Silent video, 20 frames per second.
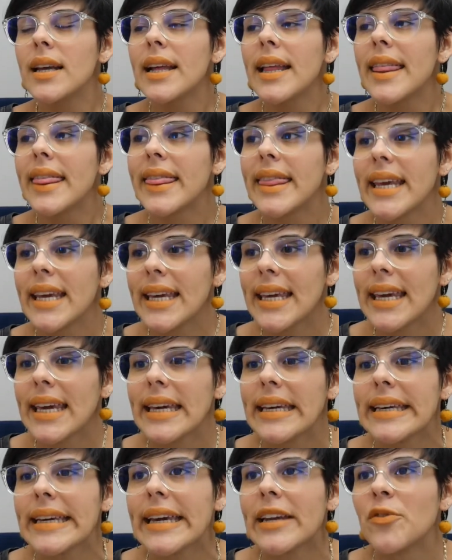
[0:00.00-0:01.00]

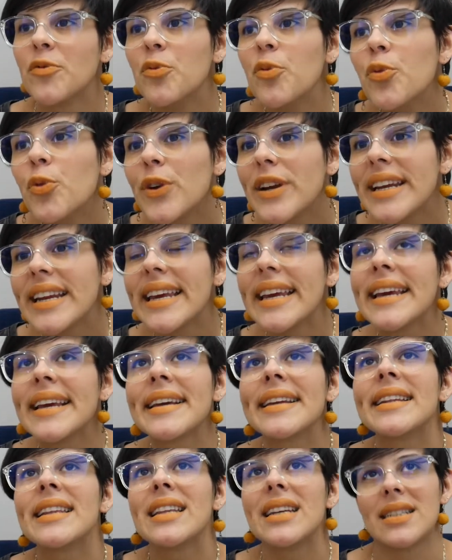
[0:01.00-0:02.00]
thinking and reading
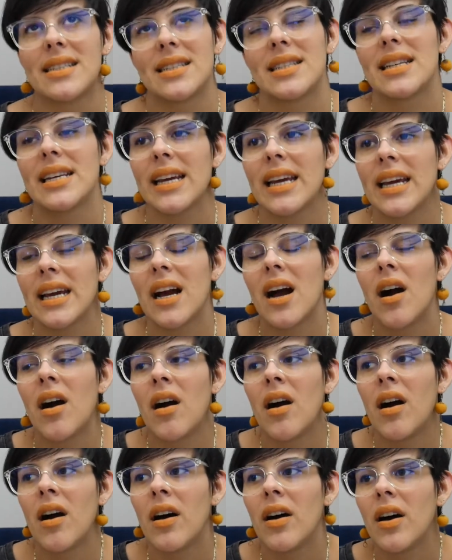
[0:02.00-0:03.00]
and listening
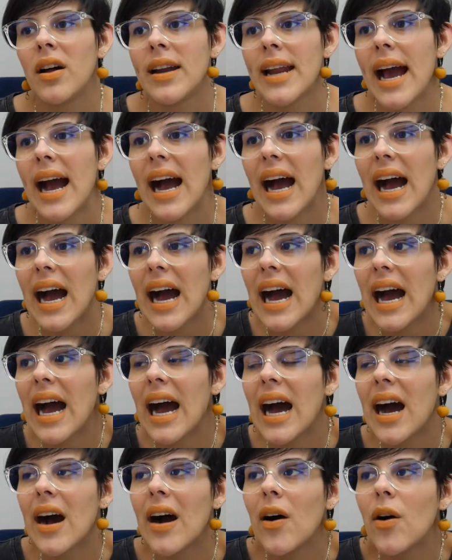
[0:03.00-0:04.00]
on
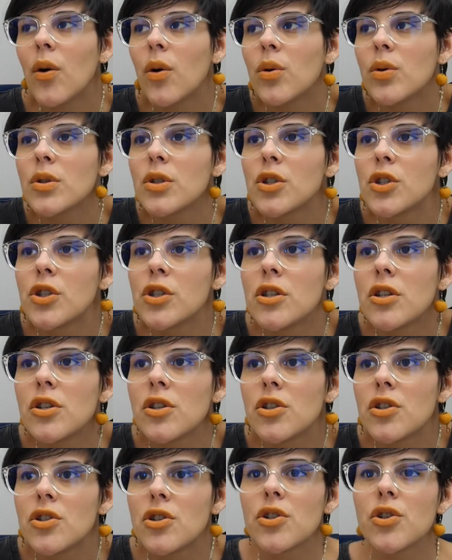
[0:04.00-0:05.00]
how
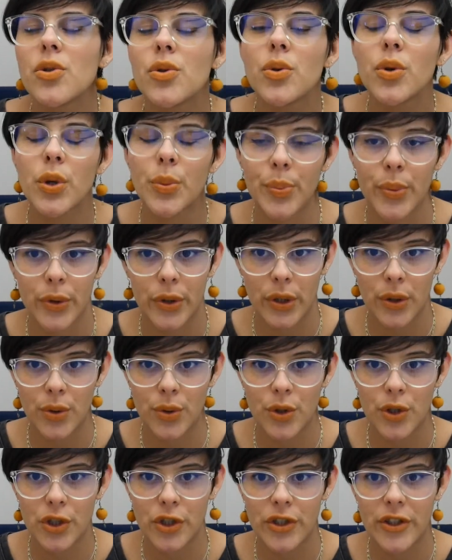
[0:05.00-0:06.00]
to
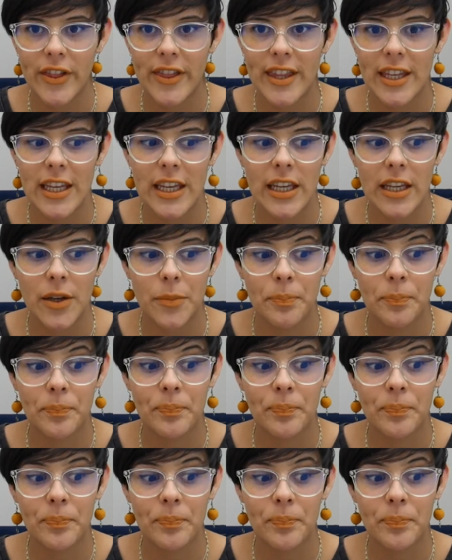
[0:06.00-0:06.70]
approach the